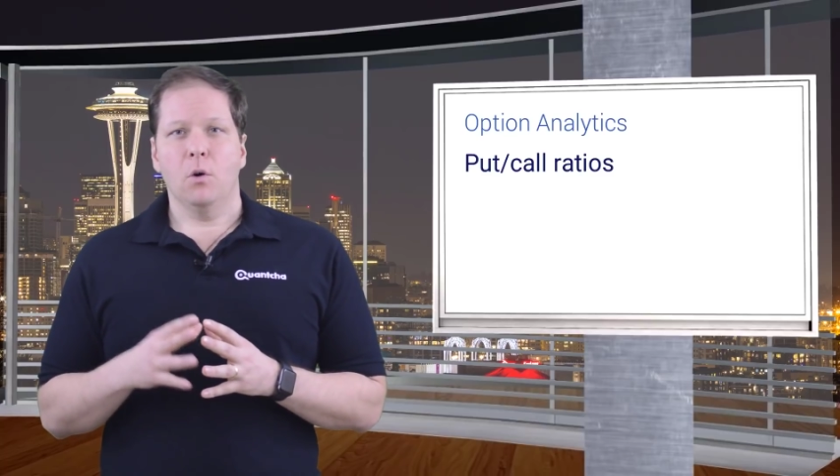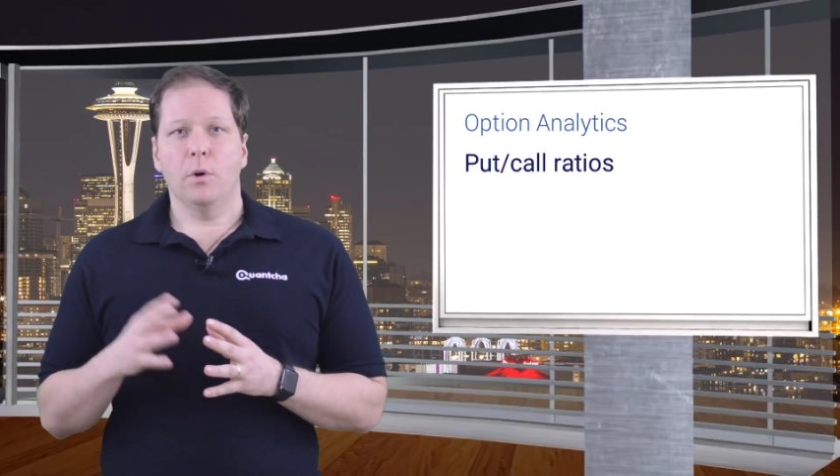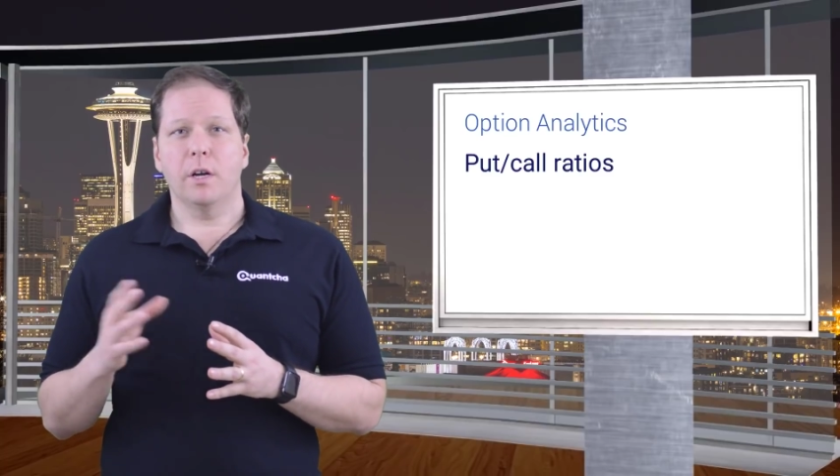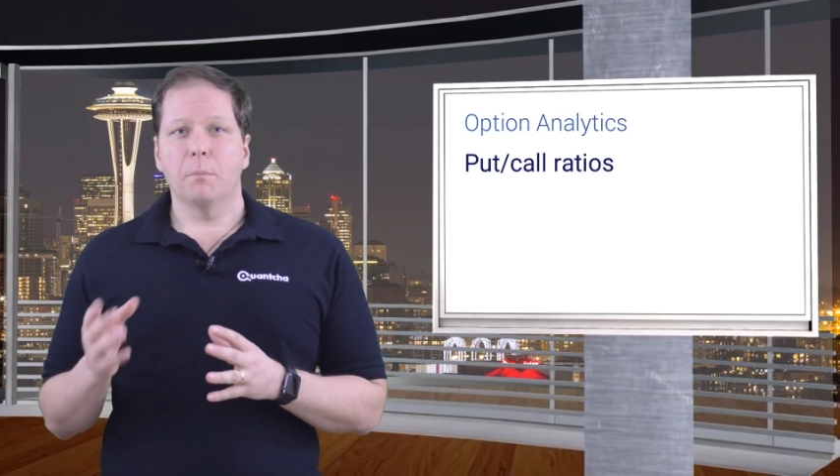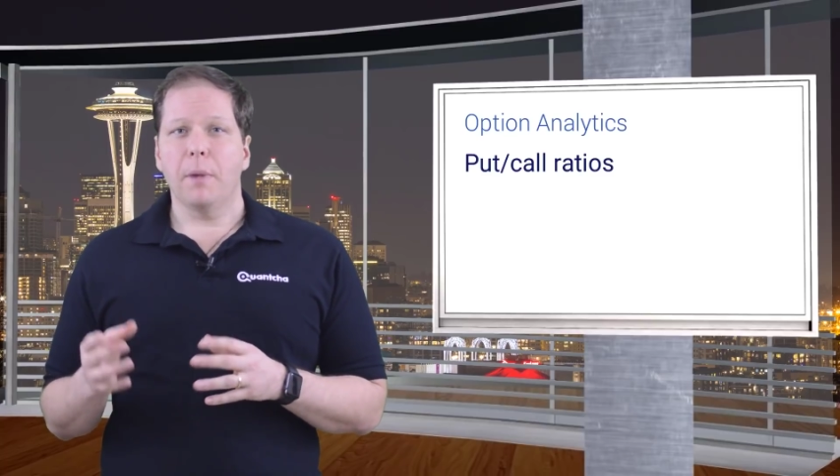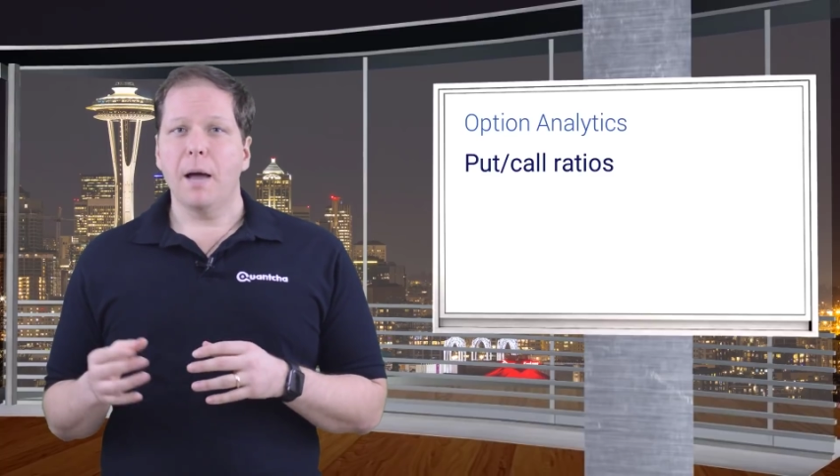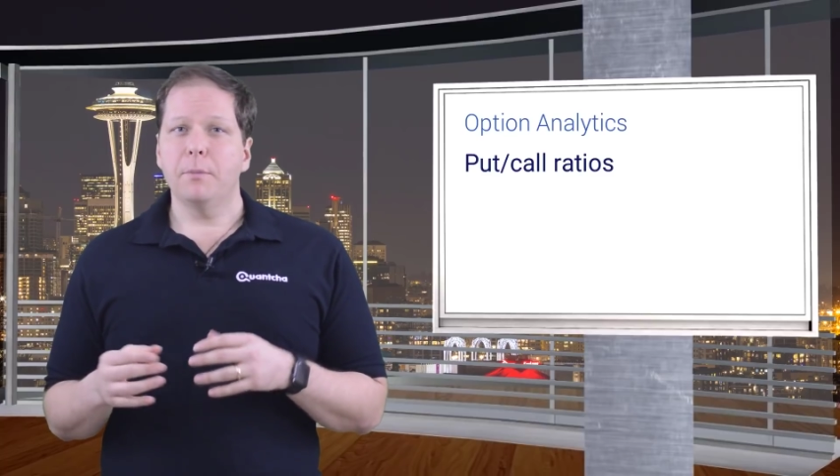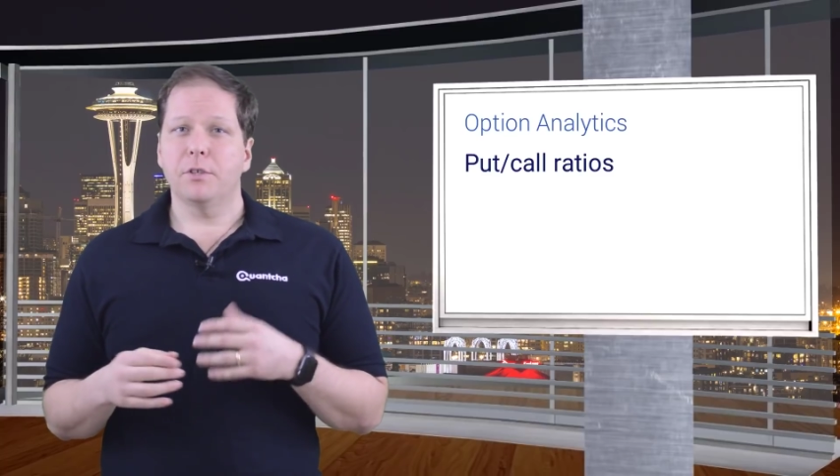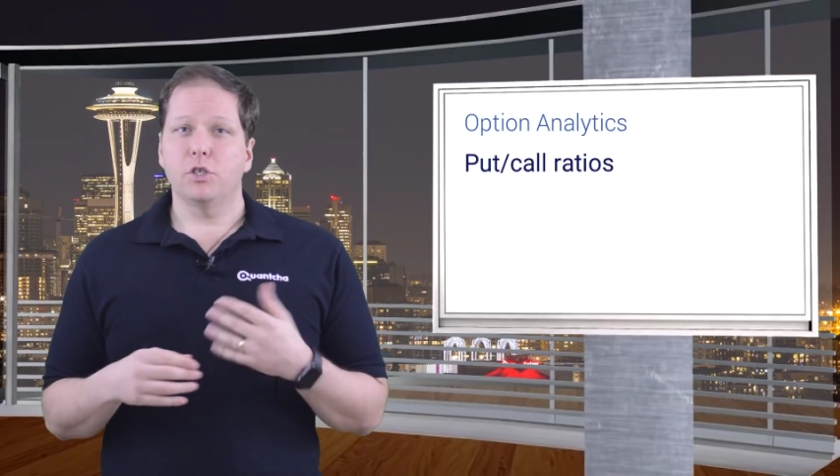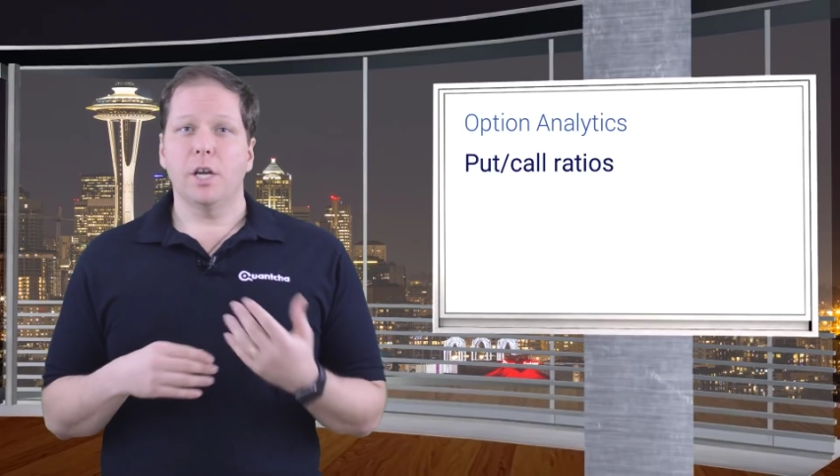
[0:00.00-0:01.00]
When combined
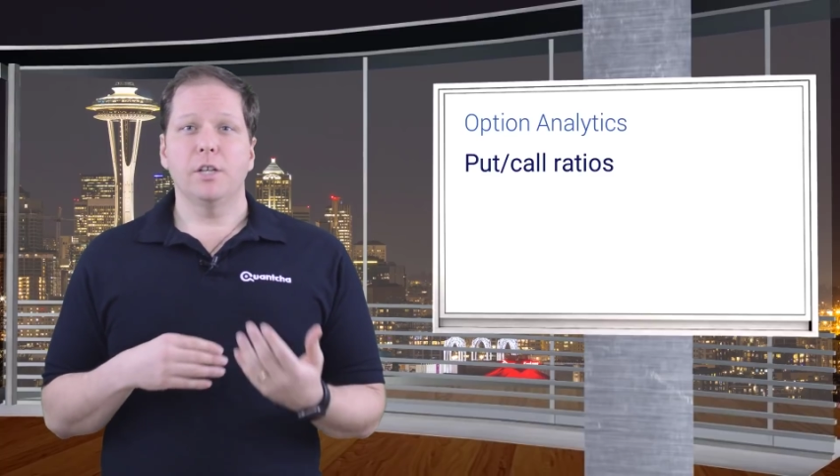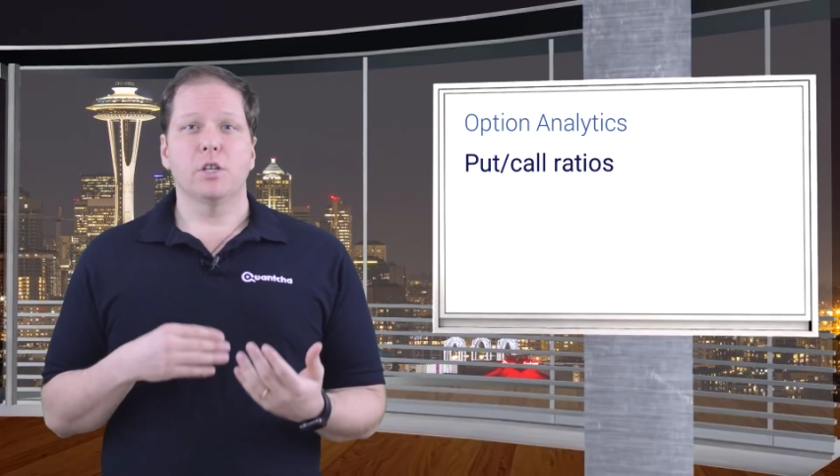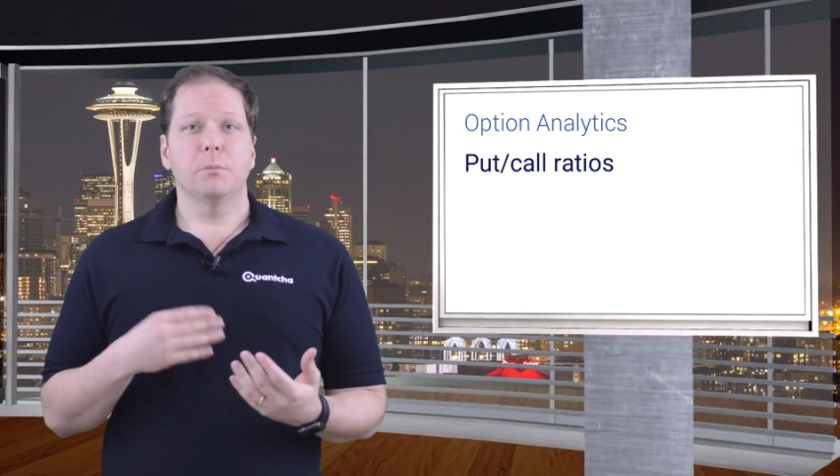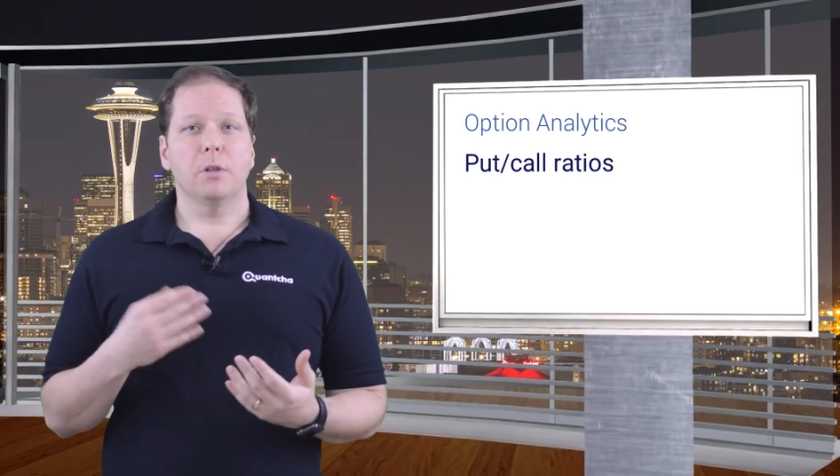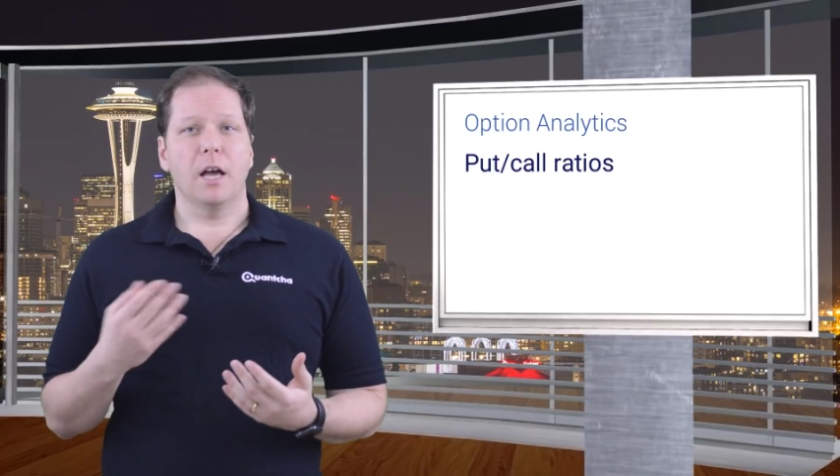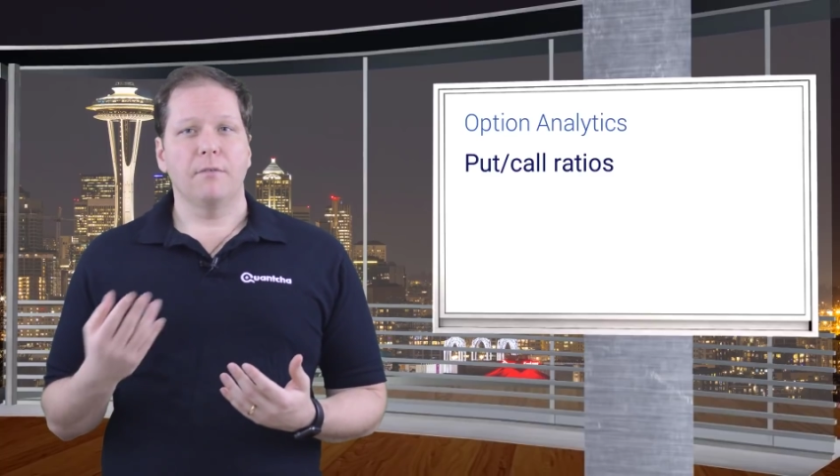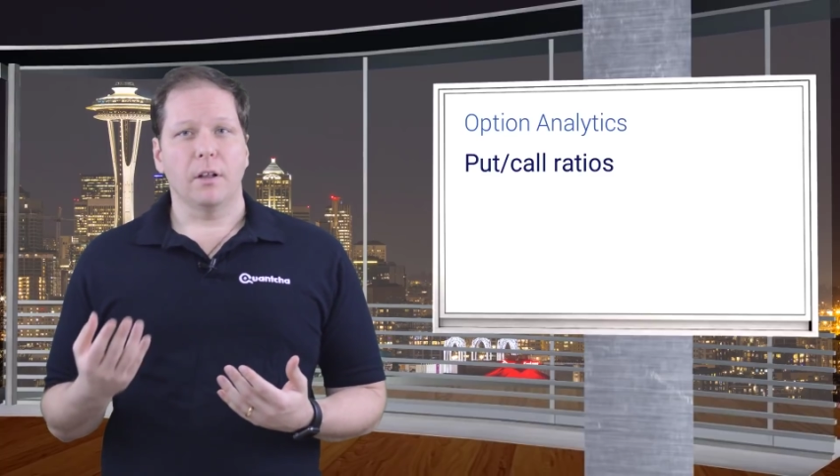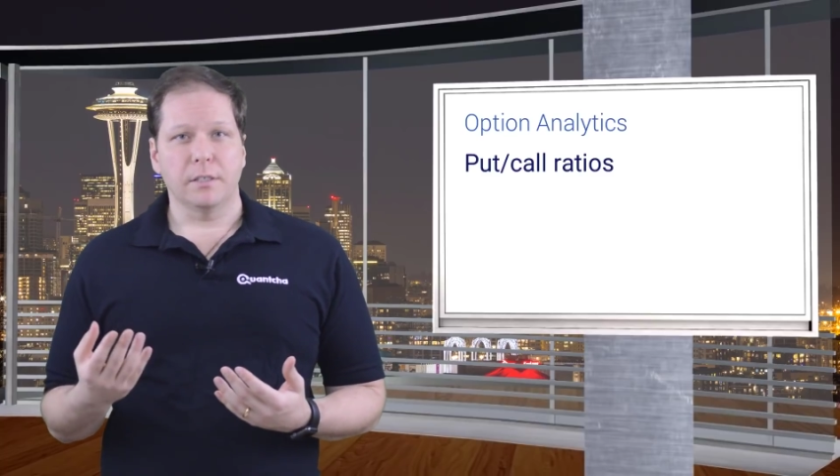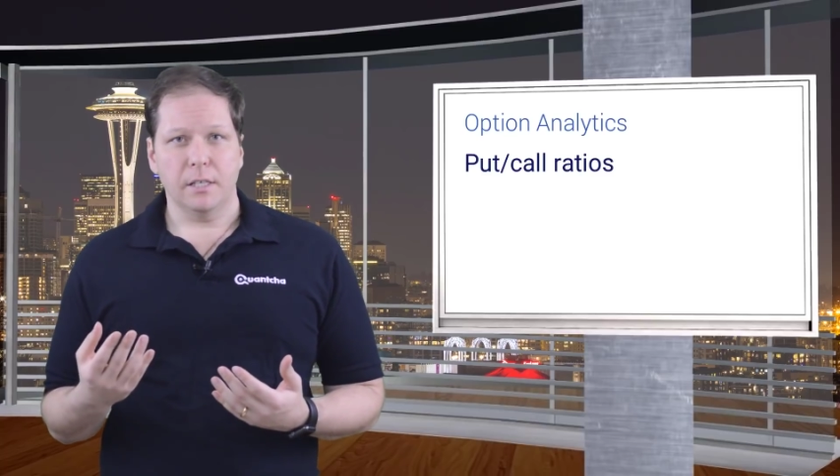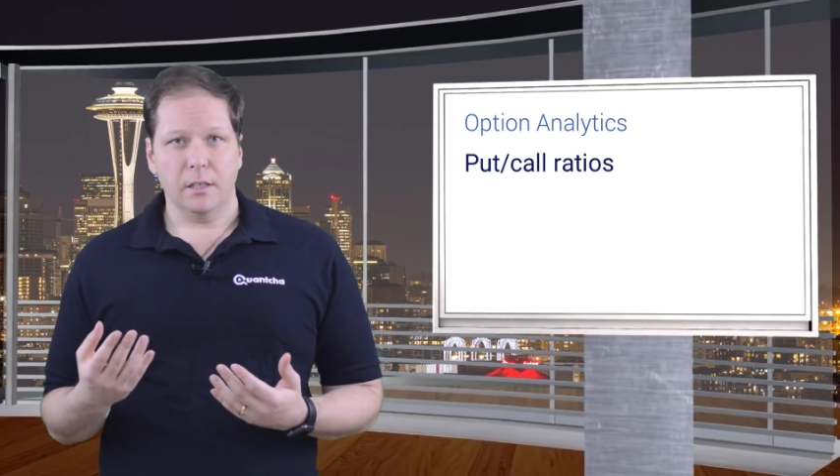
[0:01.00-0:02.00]
with the change in implied
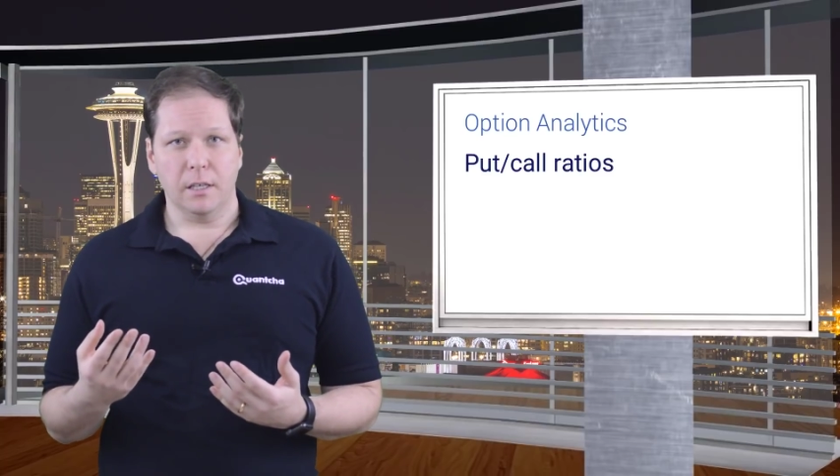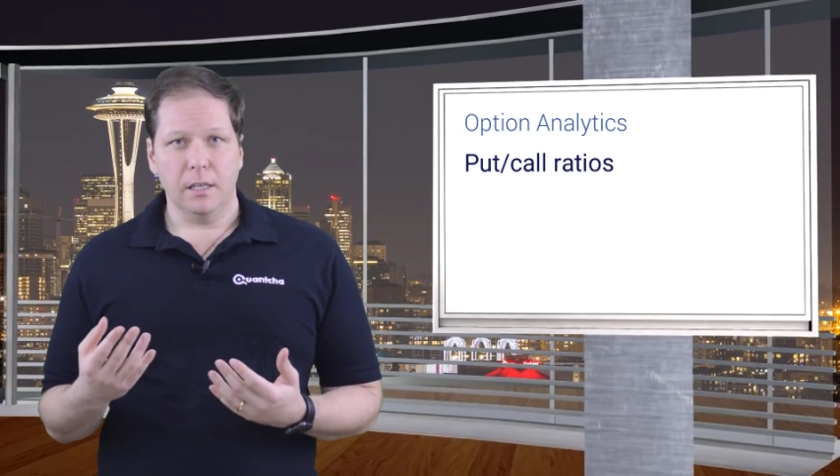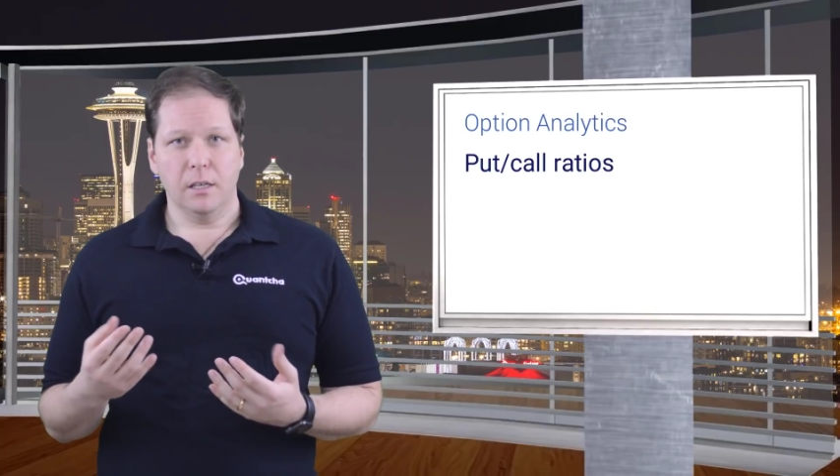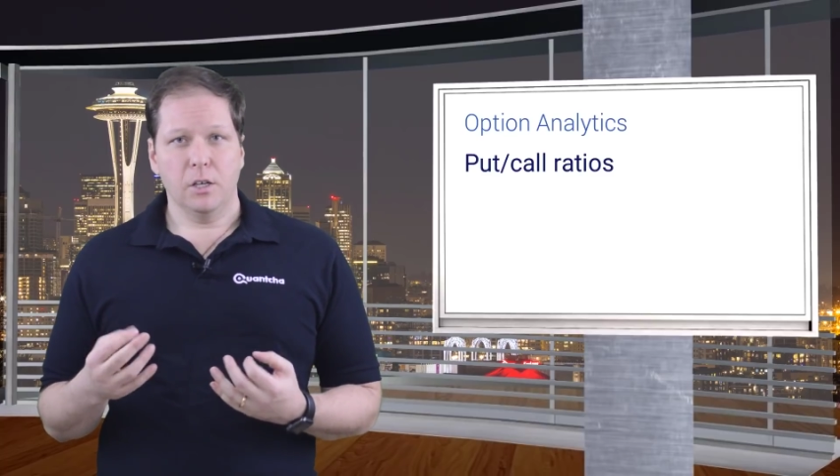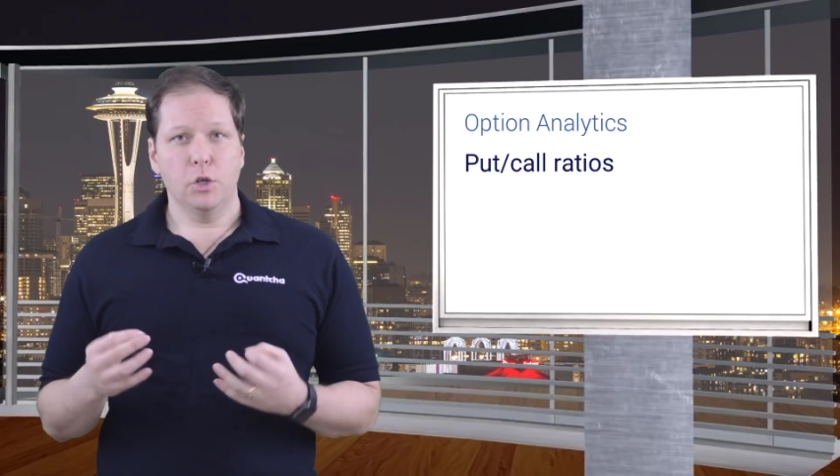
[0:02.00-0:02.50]
volatility,